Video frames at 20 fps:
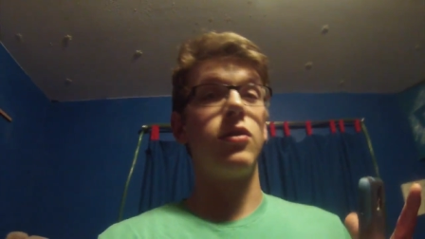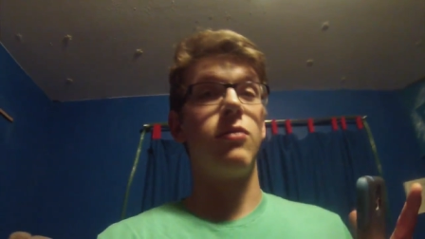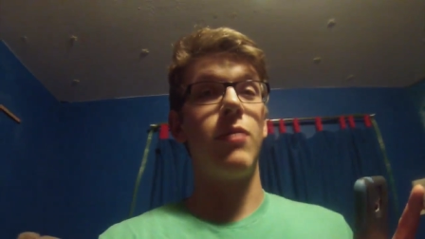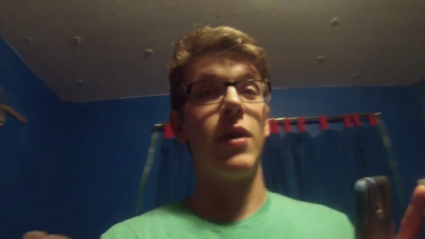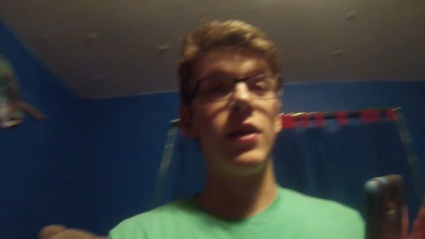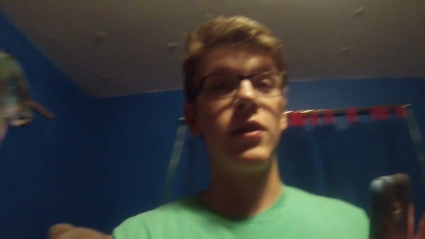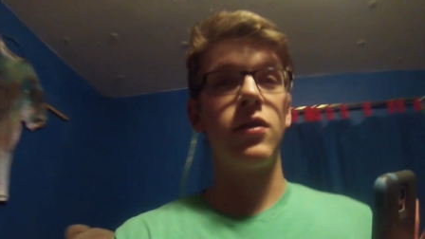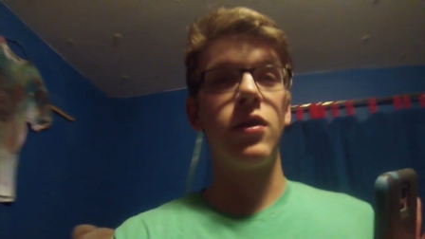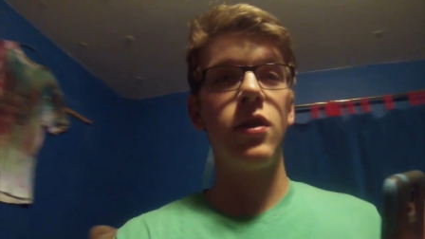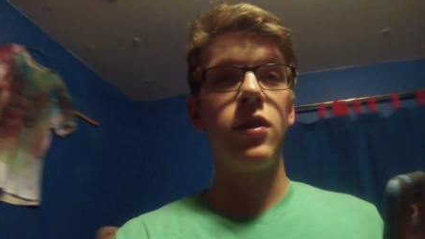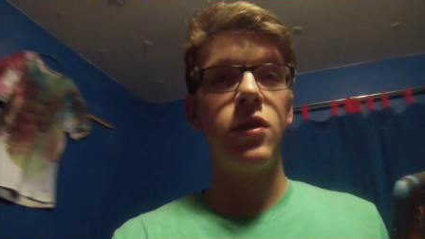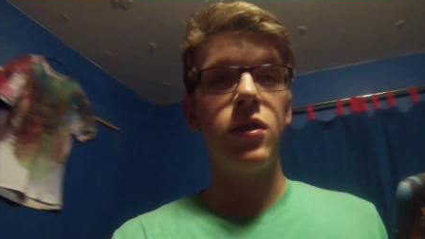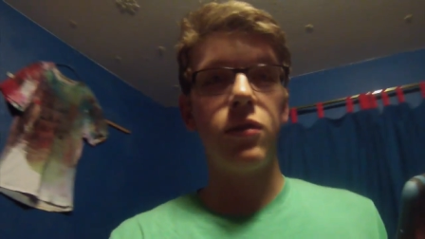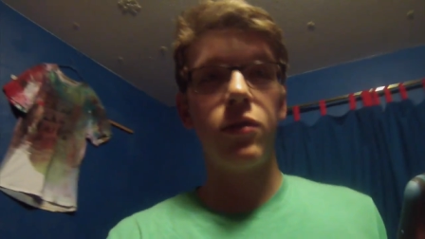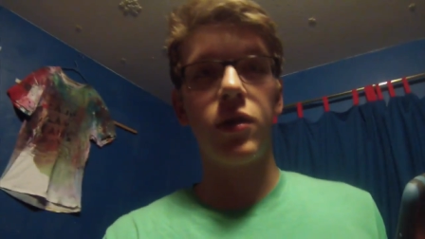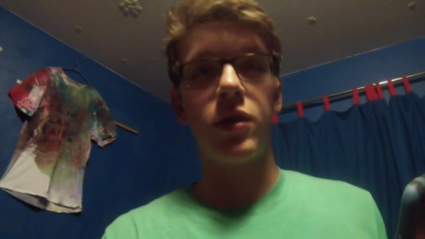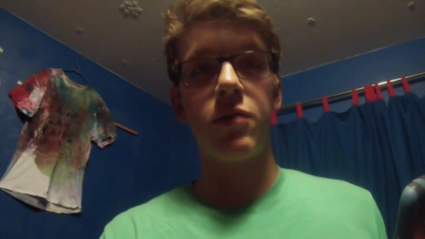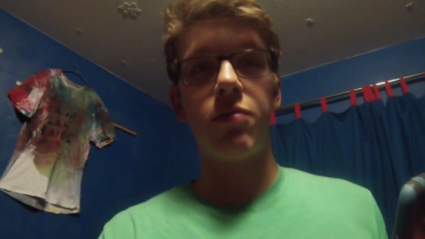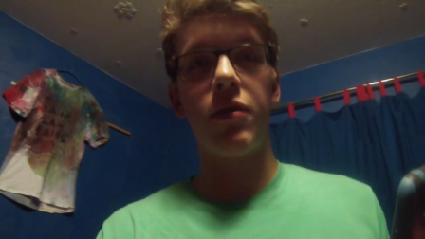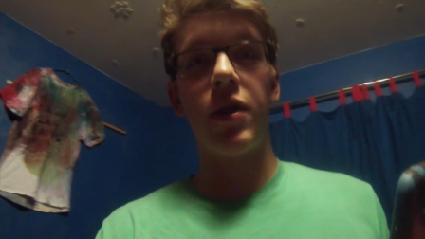basically, to
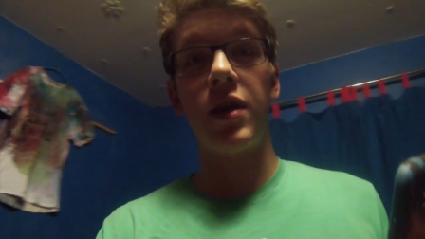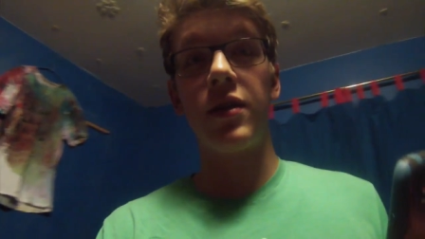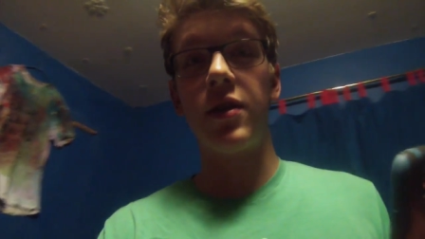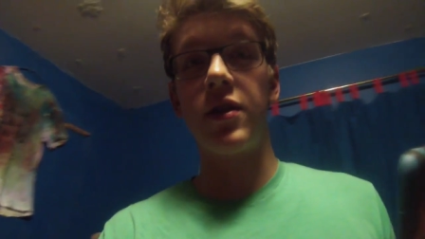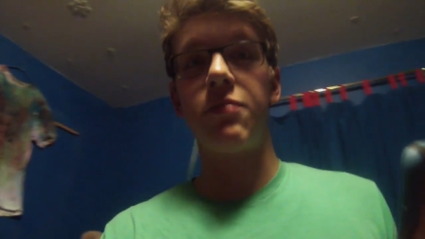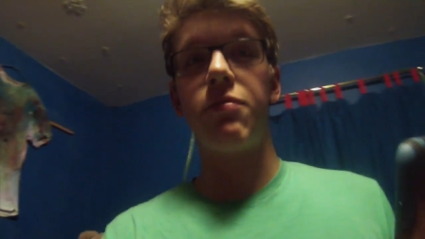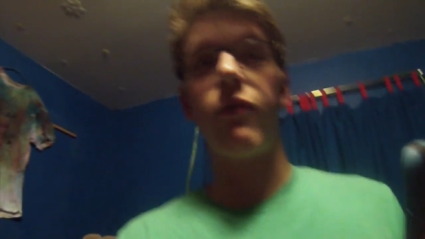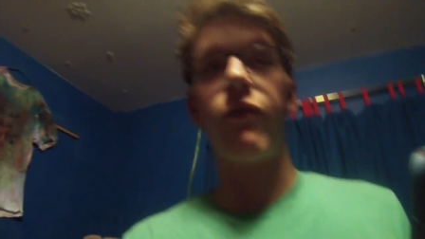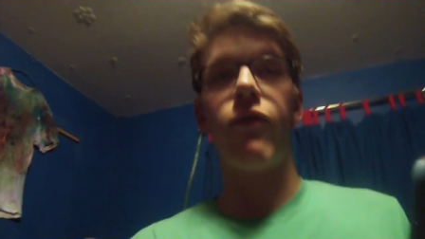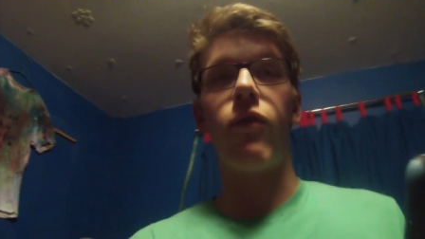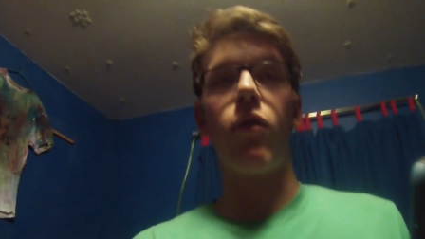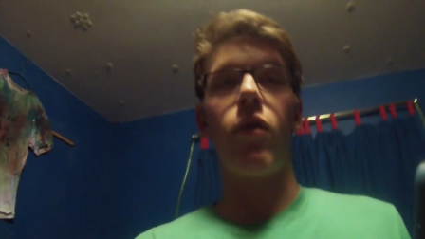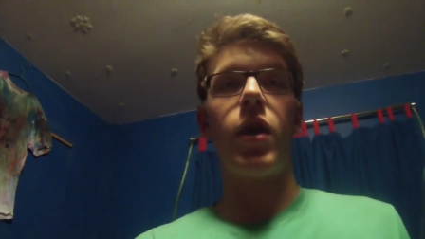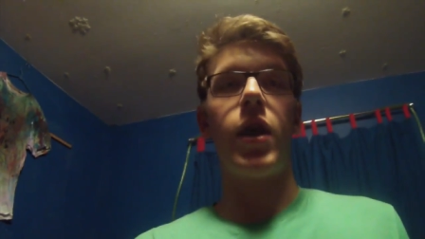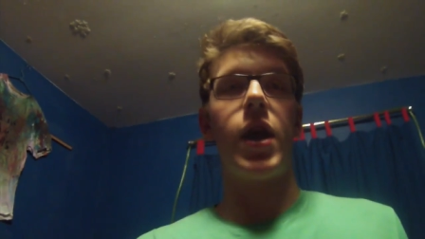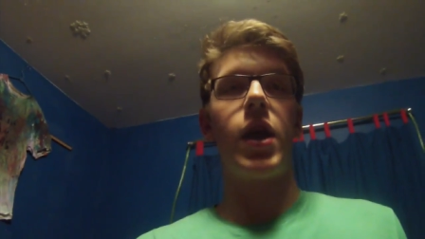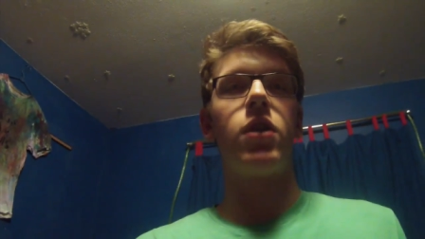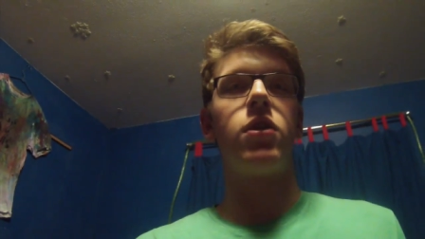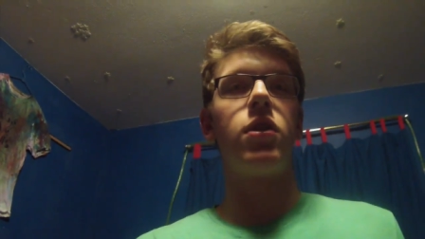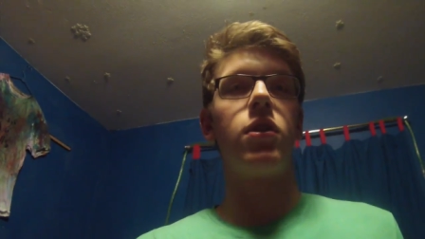explain this before
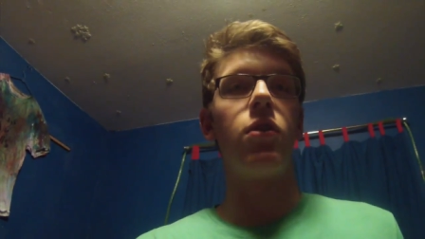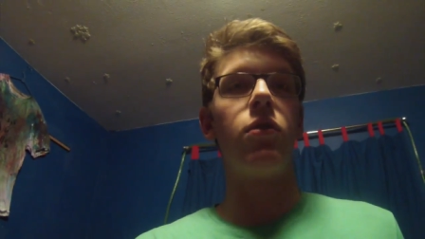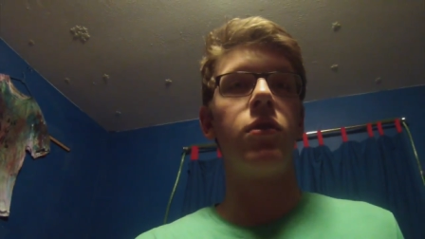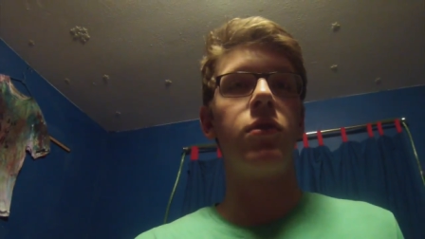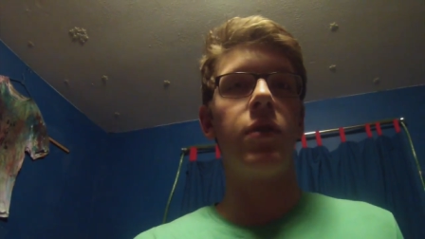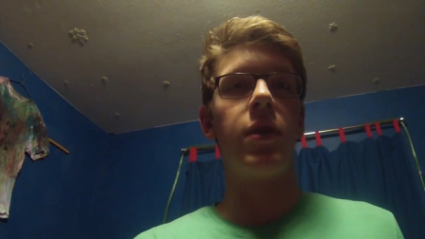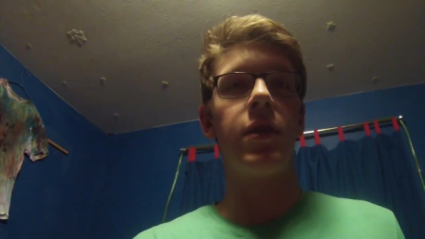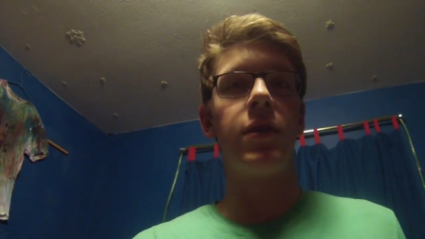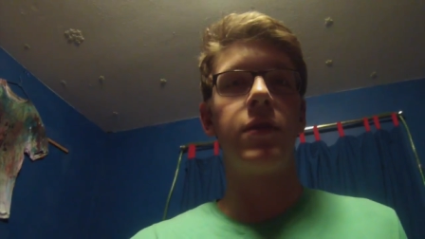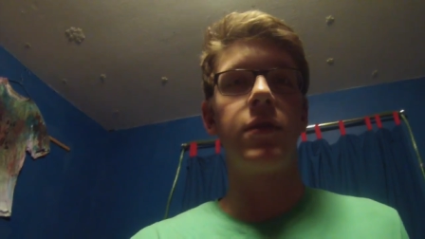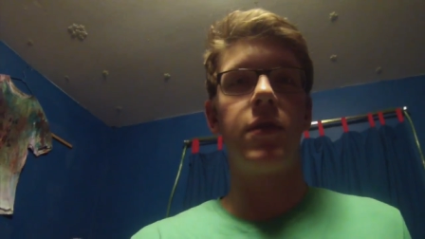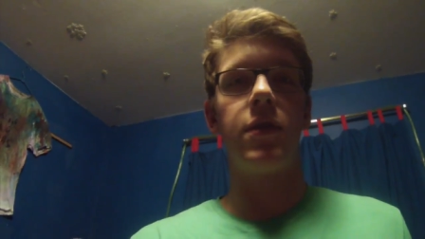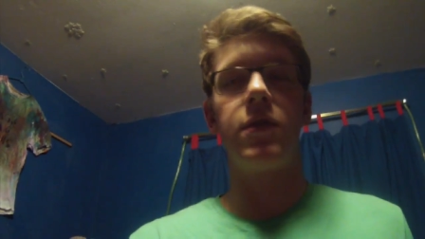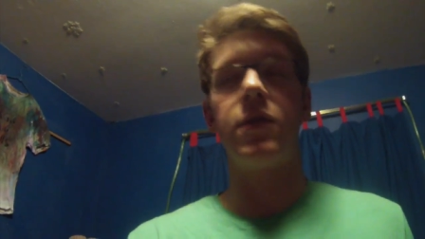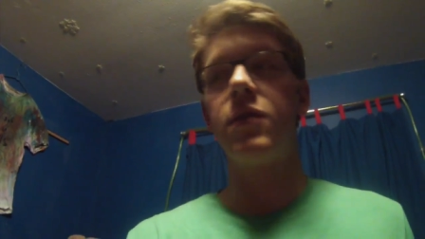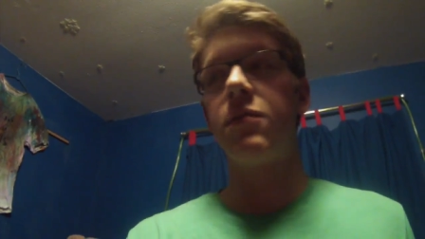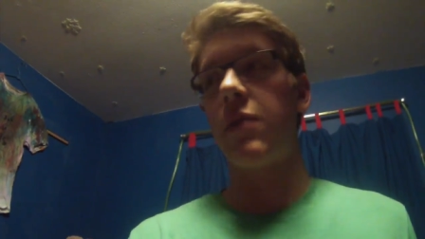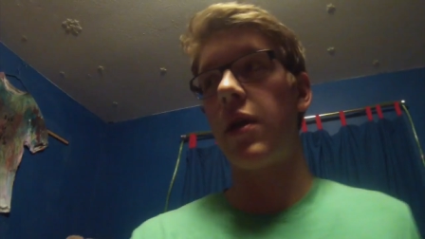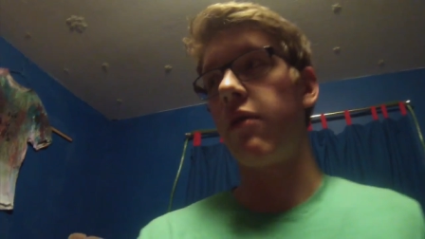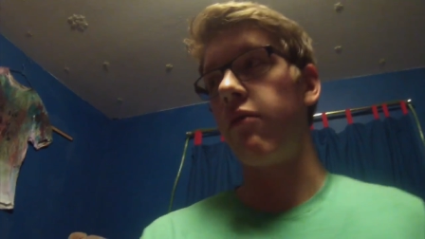I actually go into this, this
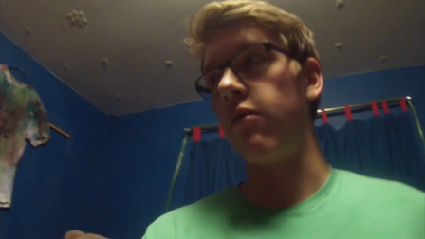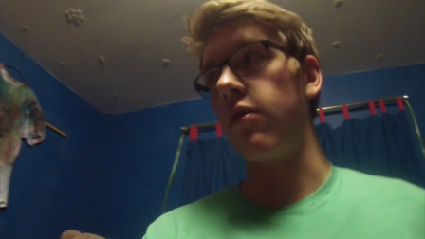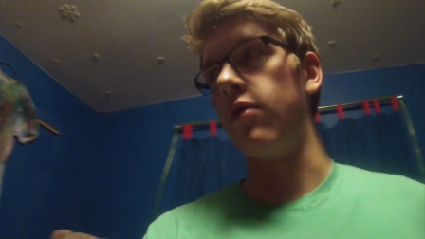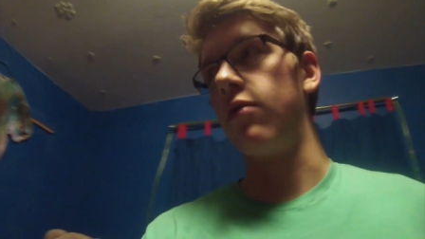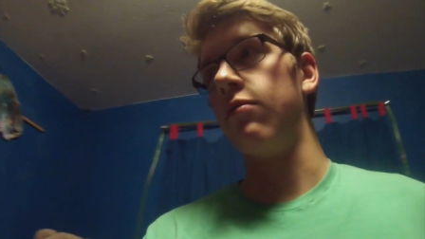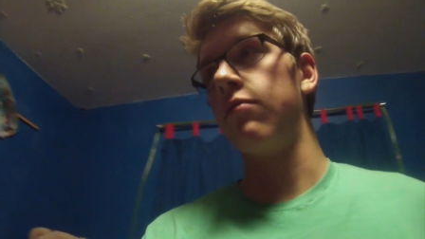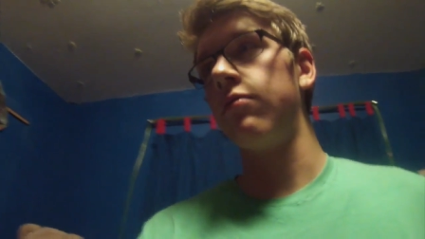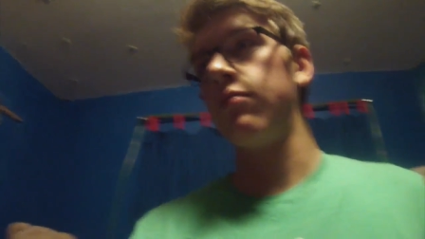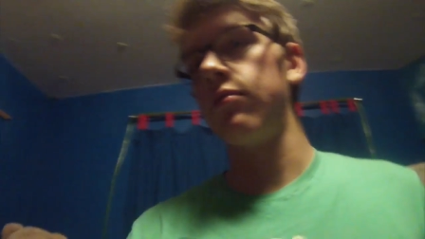is my room.